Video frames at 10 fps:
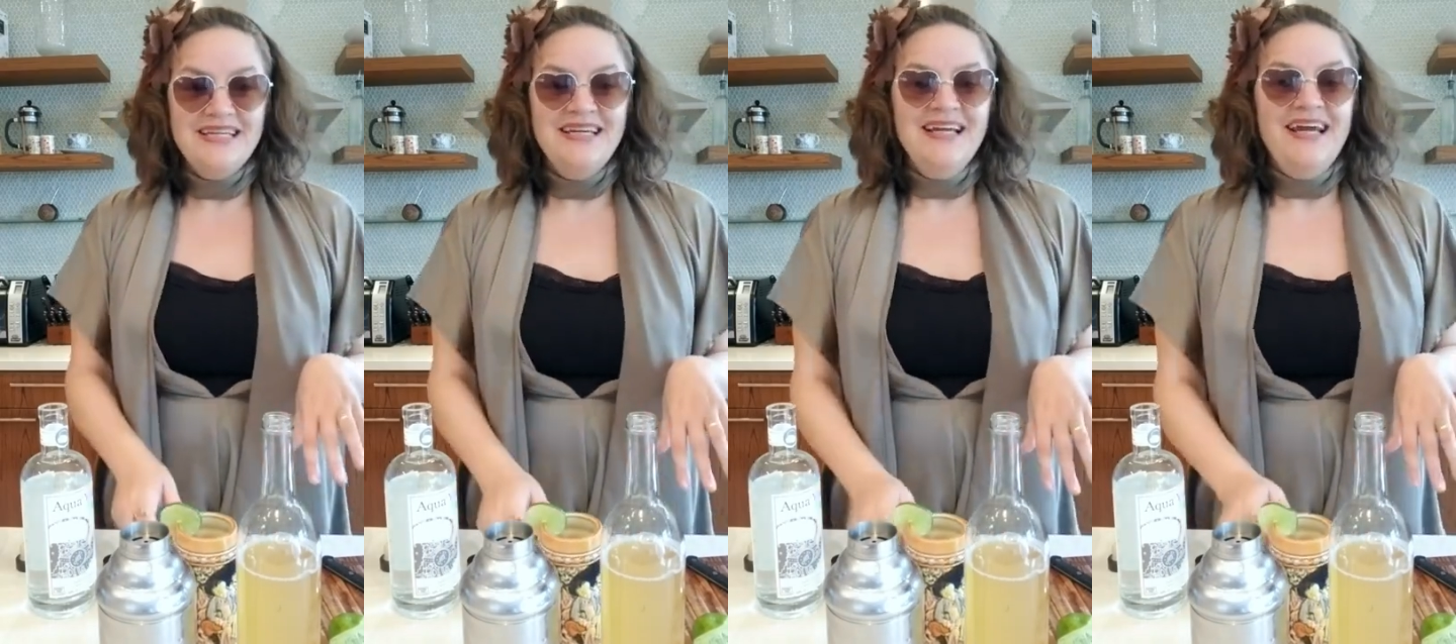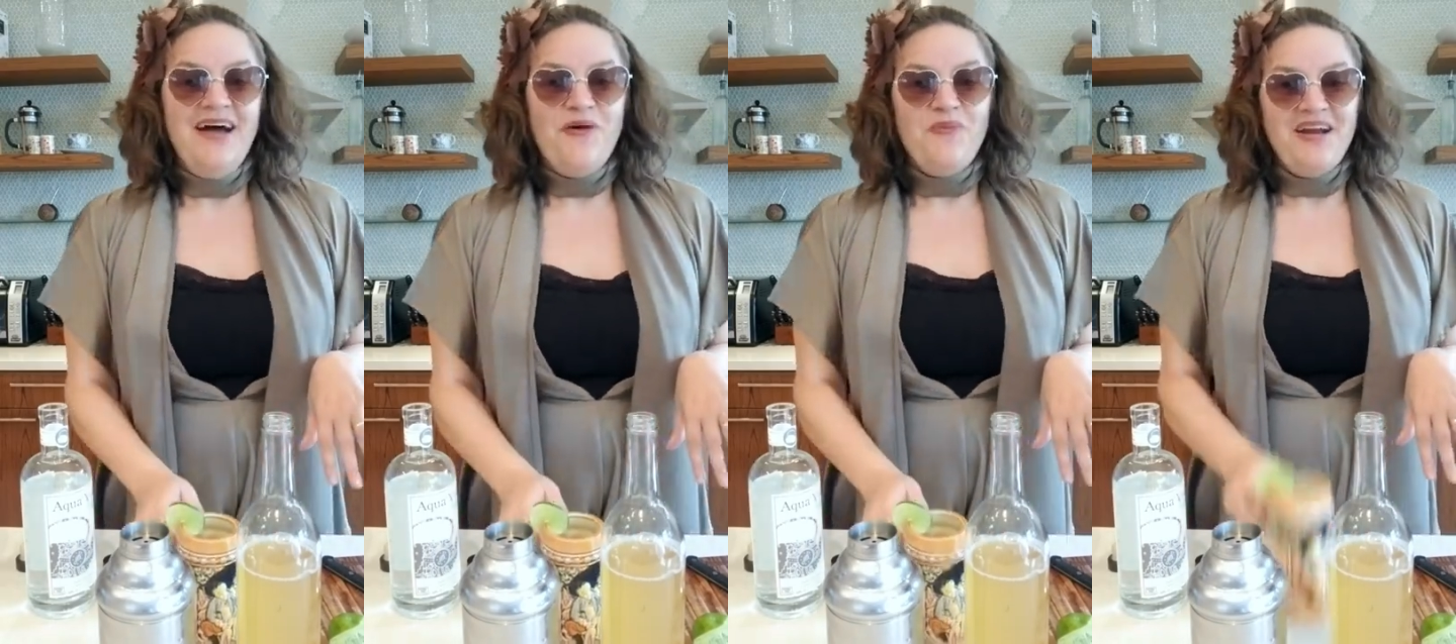or
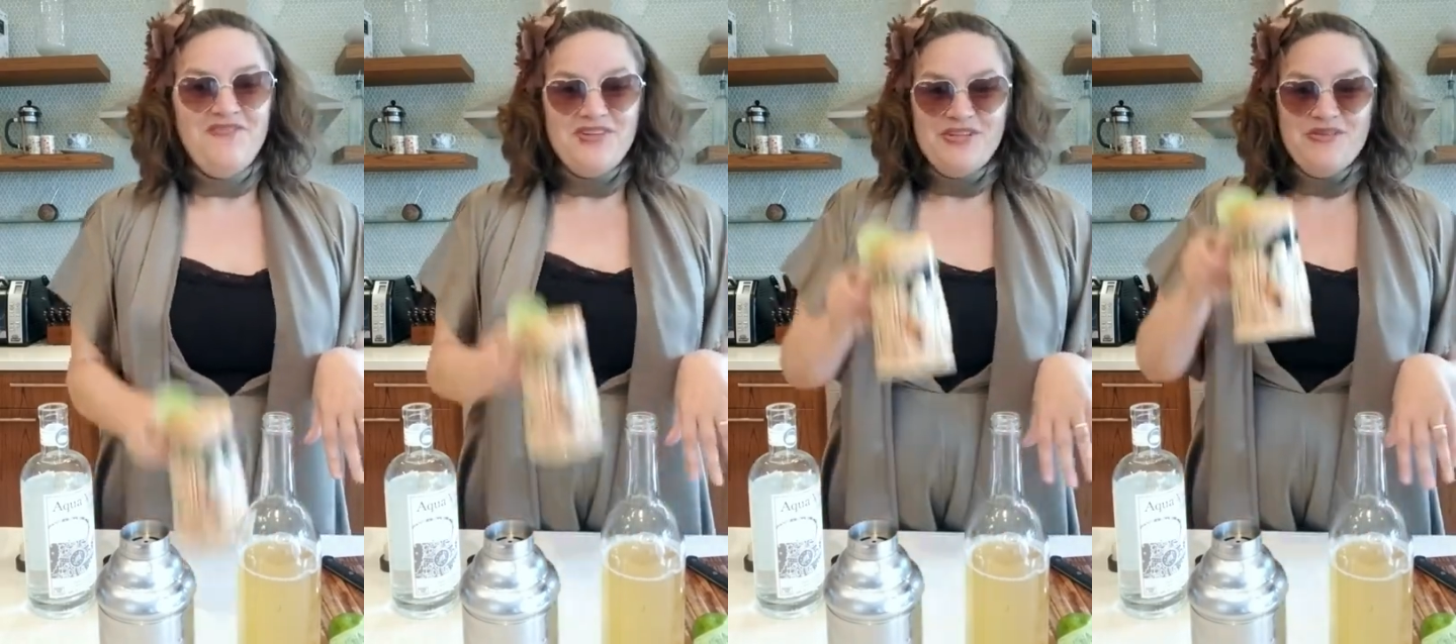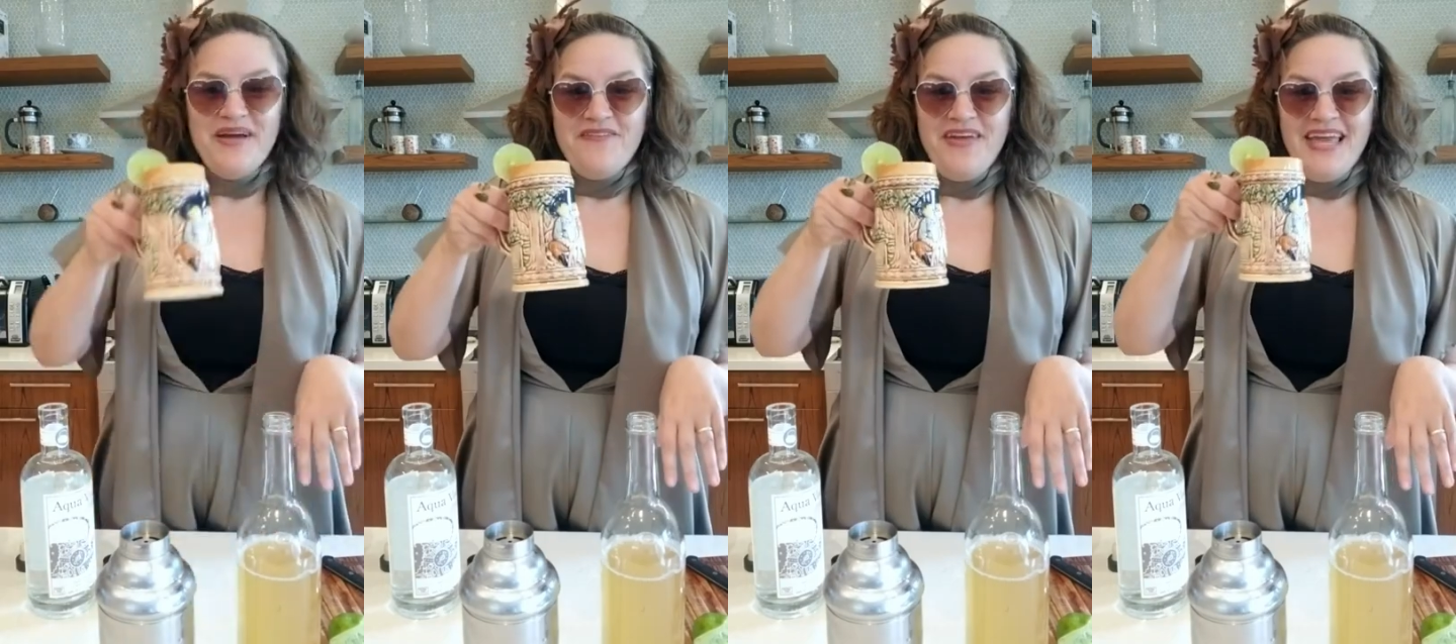whatever you have
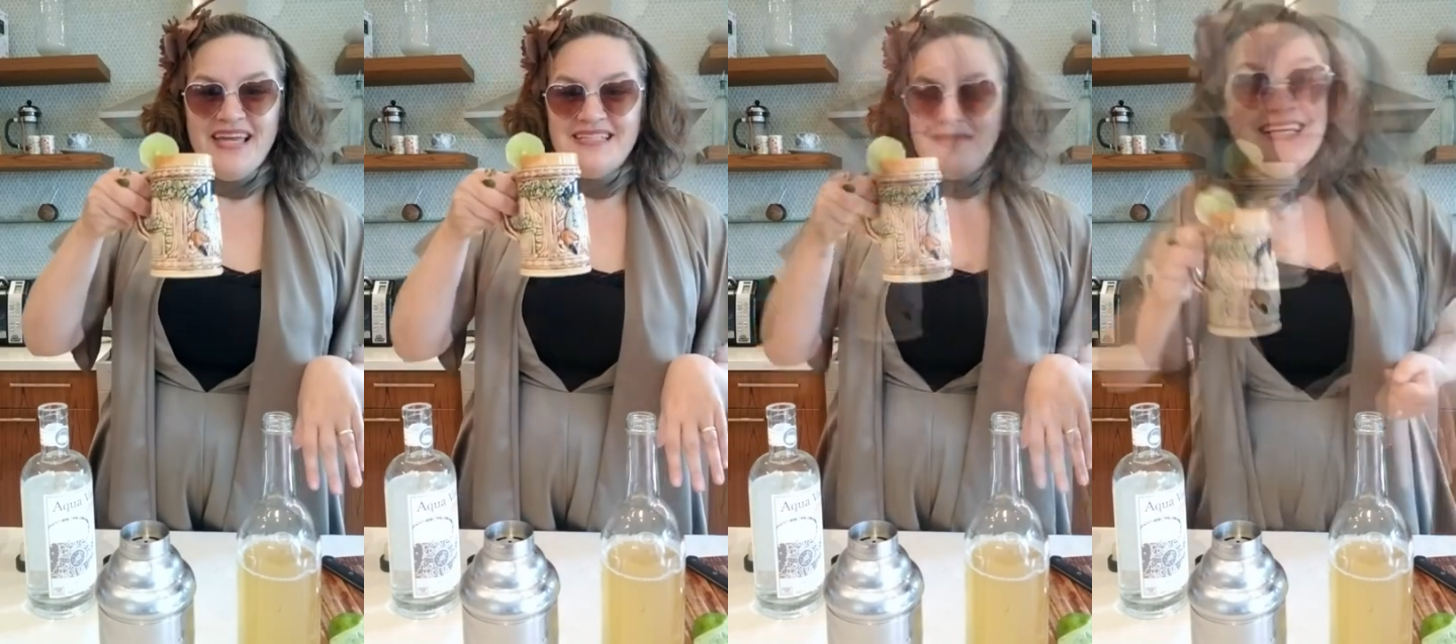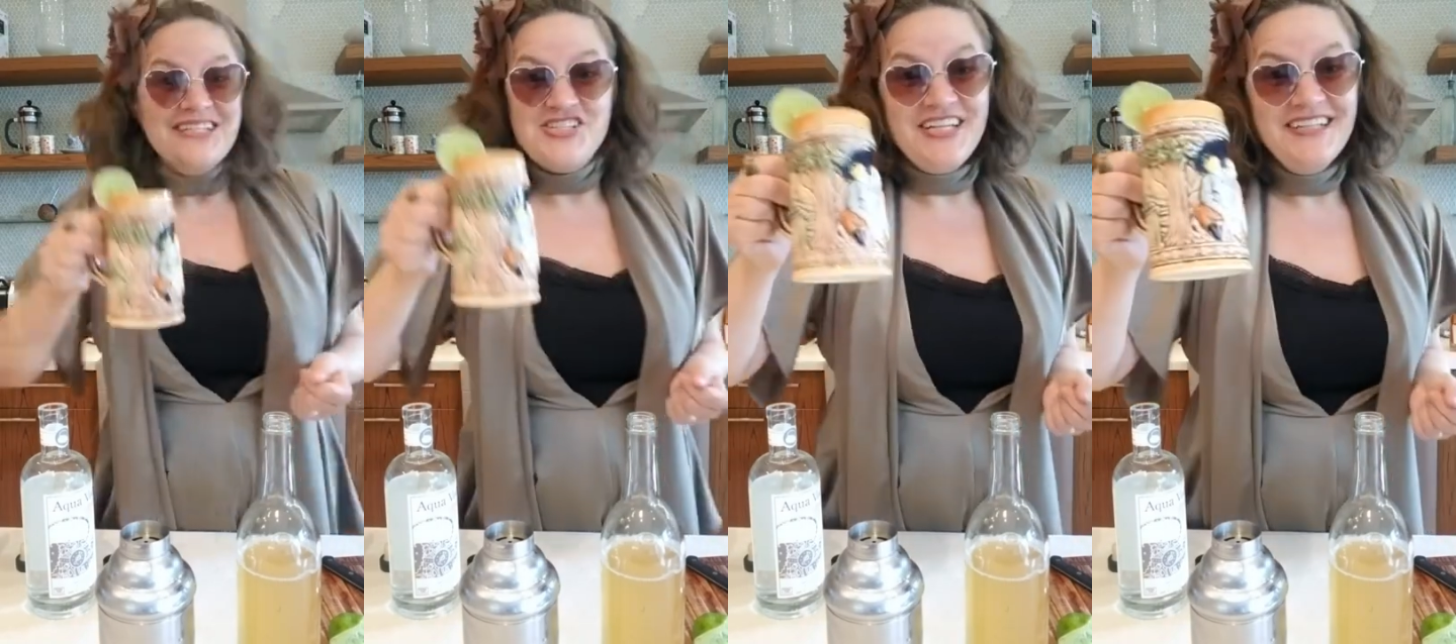handy.
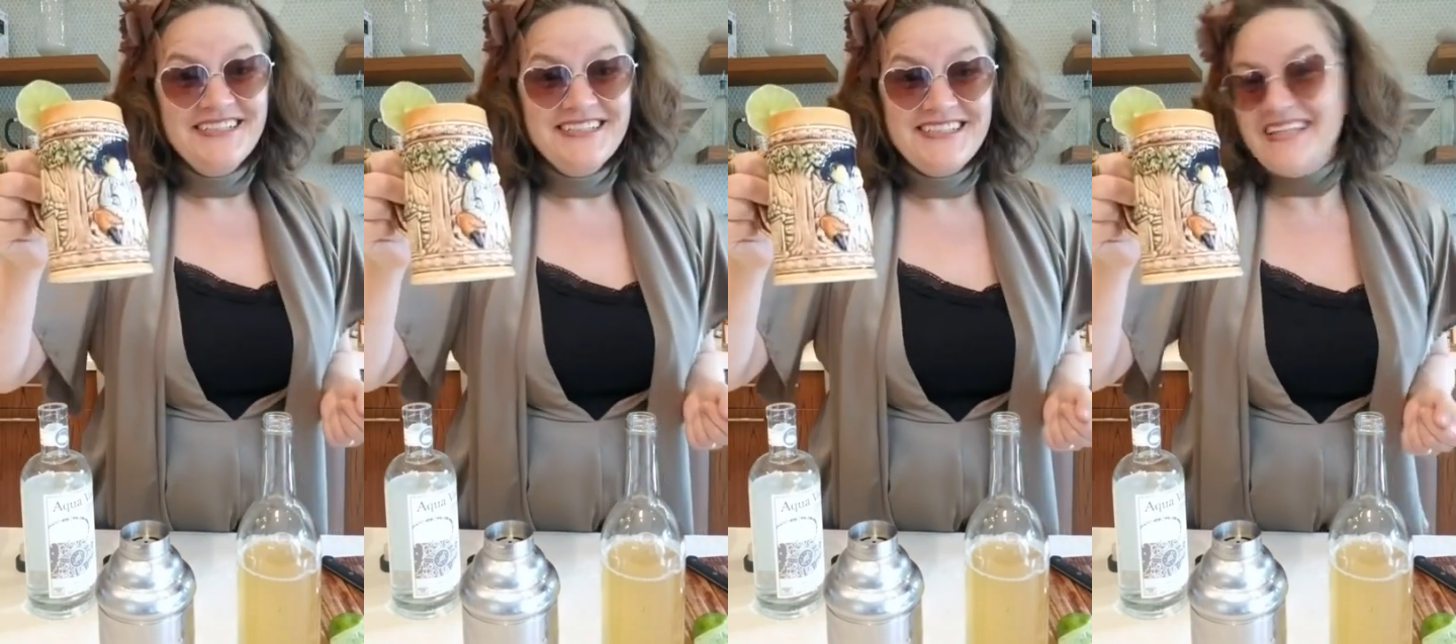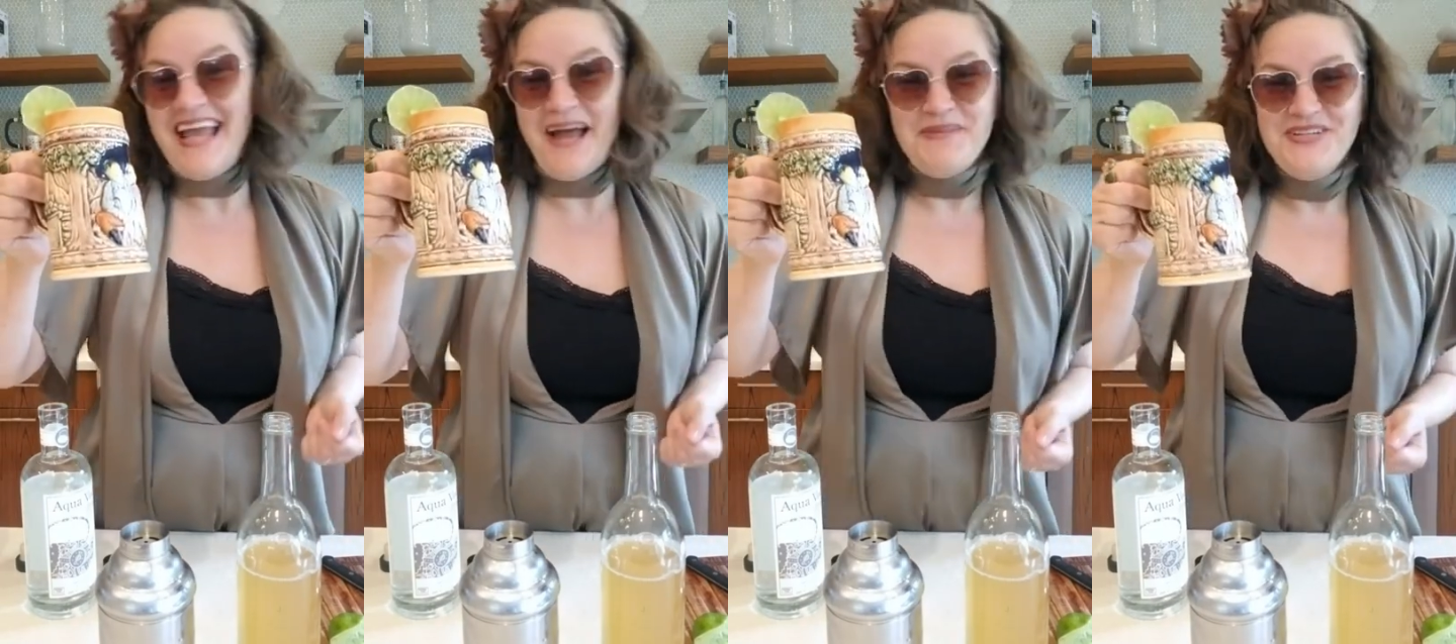Cheers and
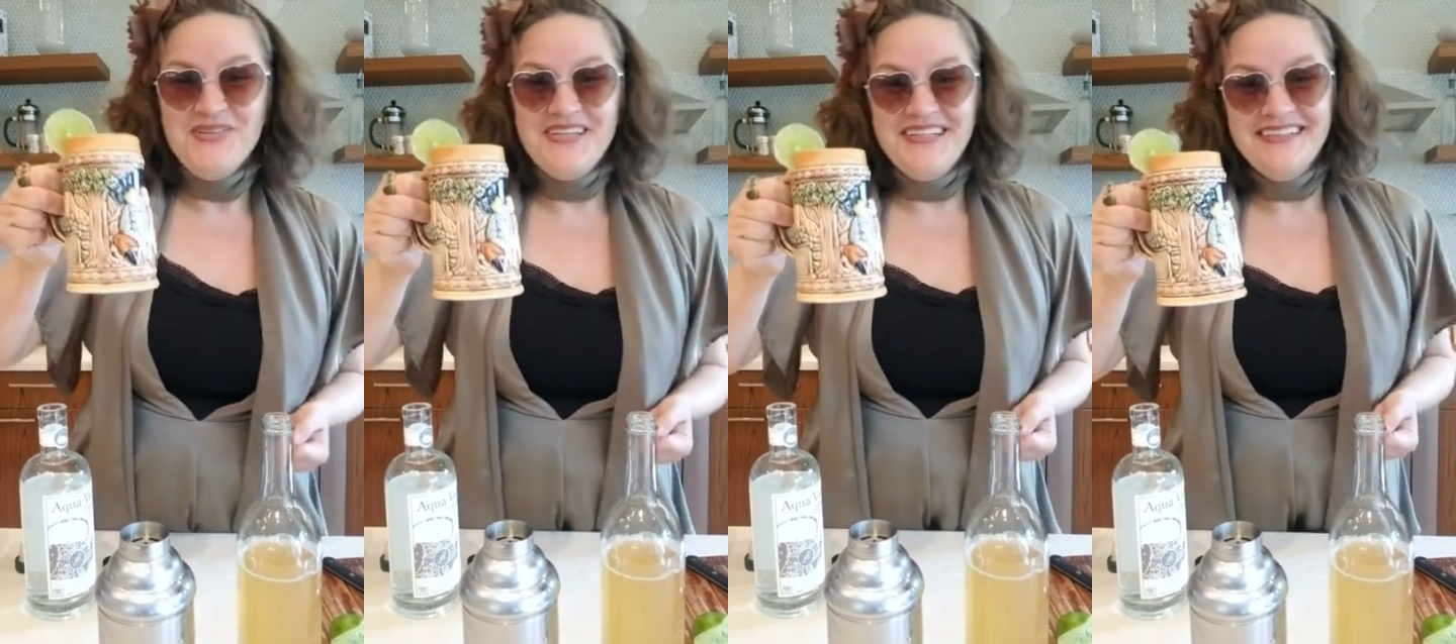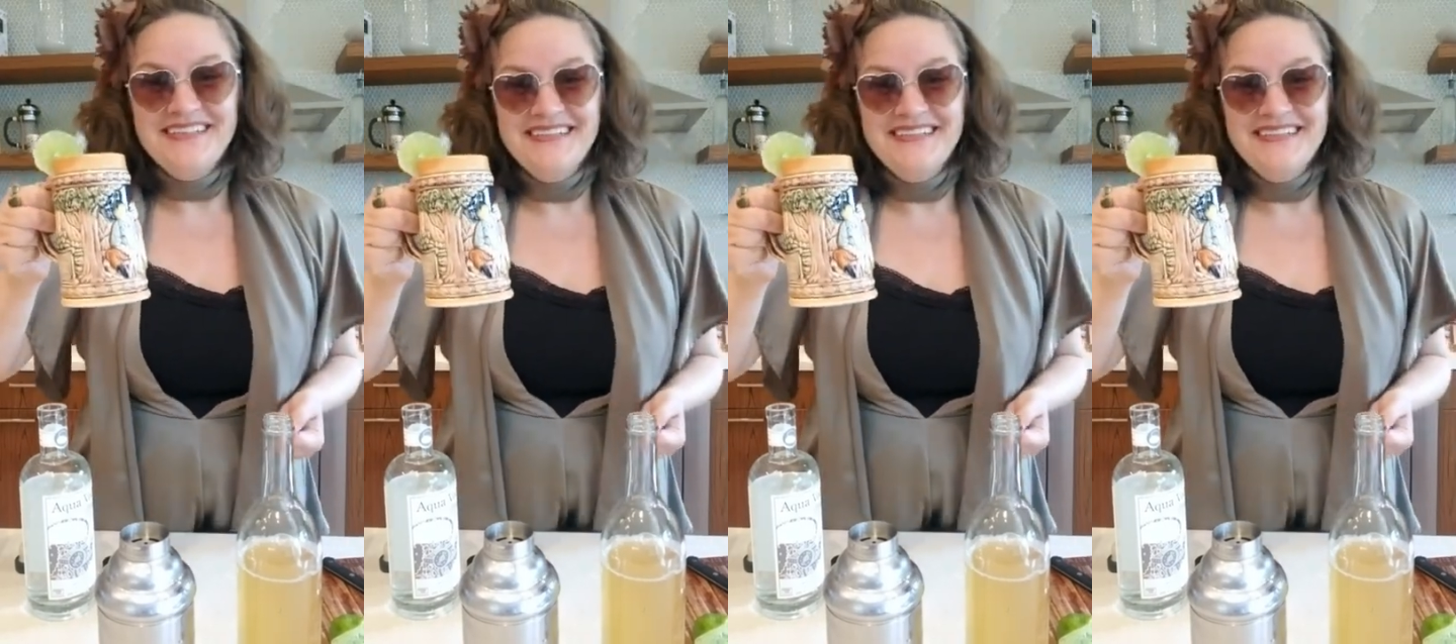Happy New Year!